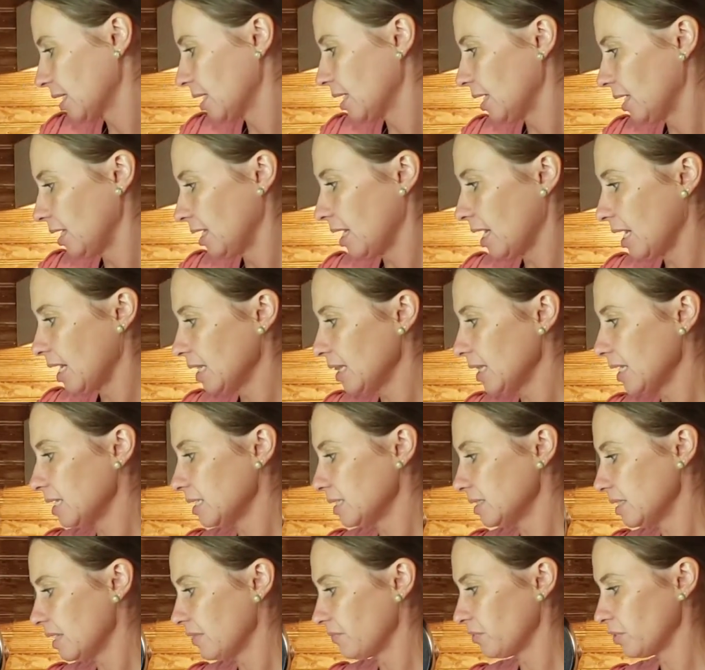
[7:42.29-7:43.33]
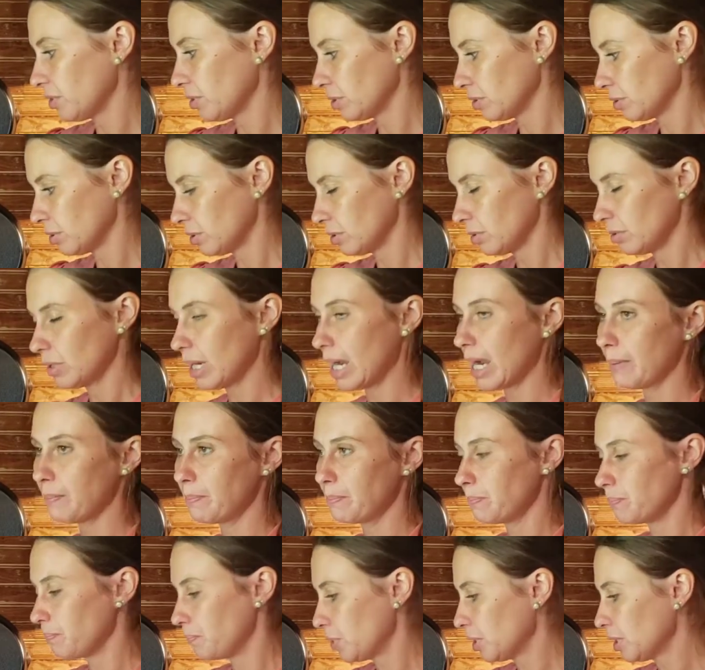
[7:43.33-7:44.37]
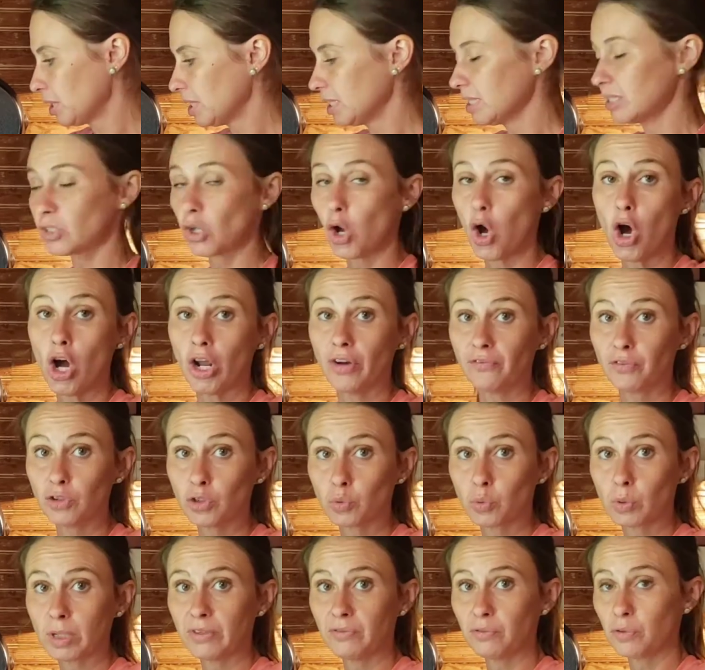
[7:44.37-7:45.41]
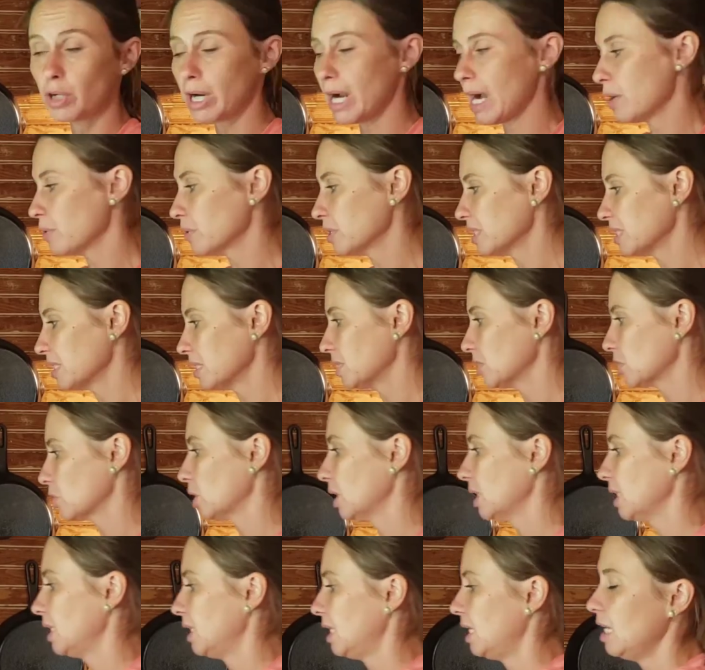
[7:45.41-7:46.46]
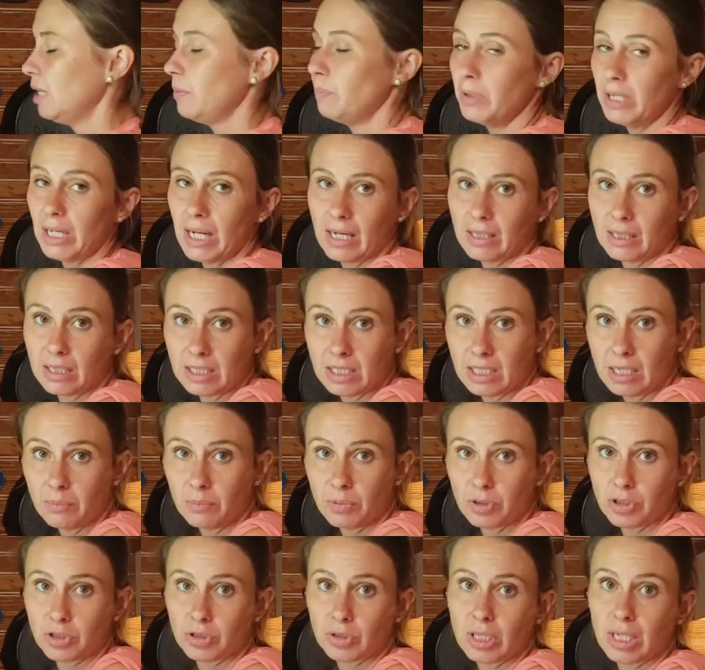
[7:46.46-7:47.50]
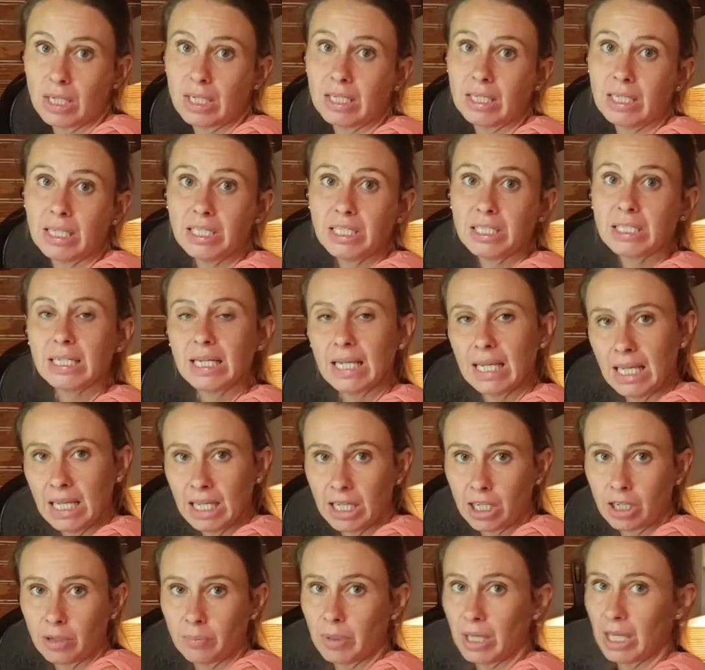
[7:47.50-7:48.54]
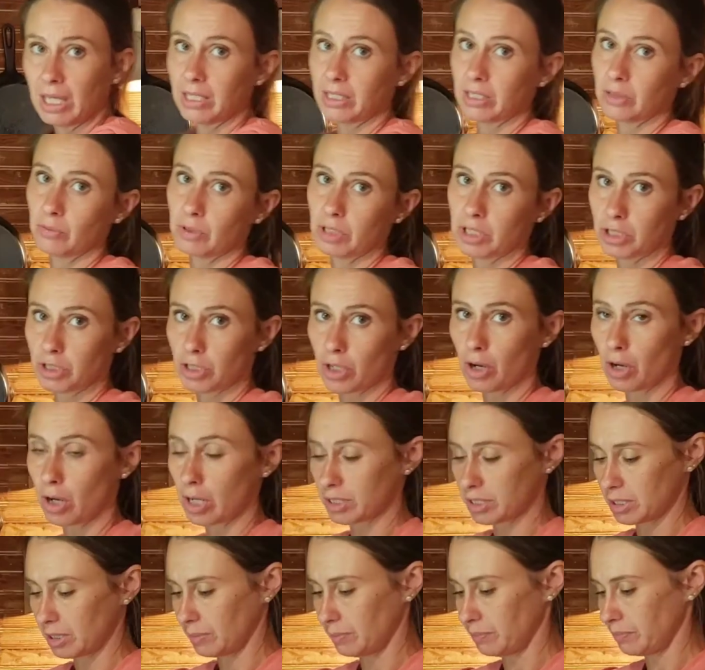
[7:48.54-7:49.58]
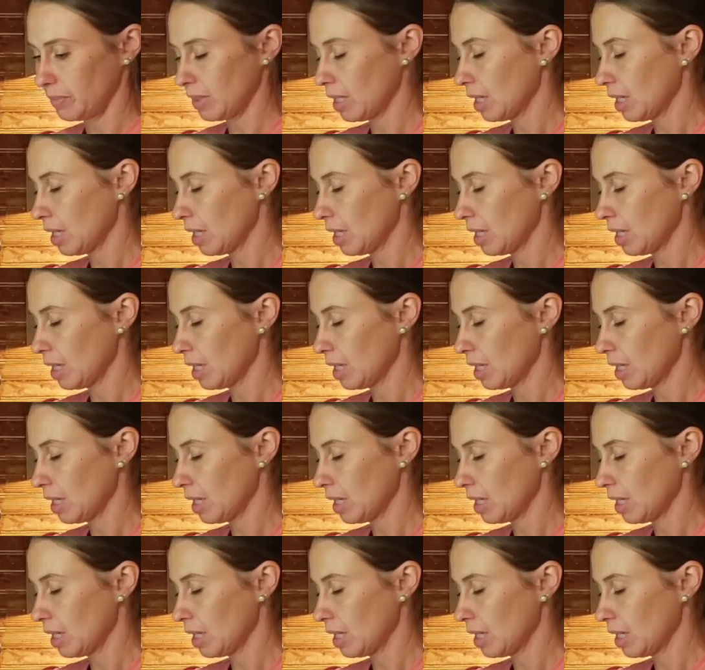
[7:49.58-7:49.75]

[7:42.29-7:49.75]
And I let it set for, I put this on for 24 hours. This is going to keep it at the temperature that it needs to incubate, which is awesome.